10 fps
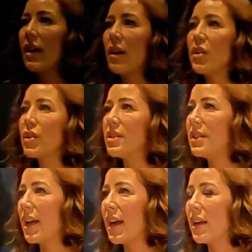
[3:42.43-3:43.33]

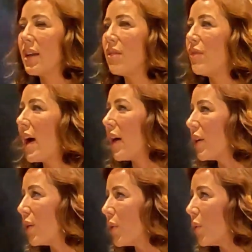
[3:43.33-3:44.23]
understand and
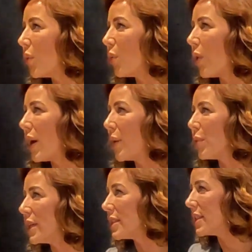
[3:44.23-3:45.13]
value what I
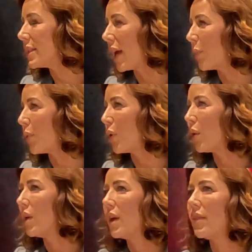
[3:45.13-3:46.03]
bring to the
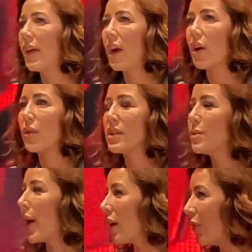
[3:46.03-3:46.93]
table. They're
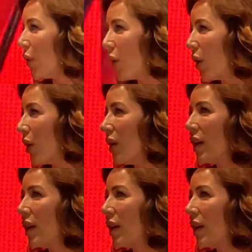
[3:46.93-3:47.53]
respectful.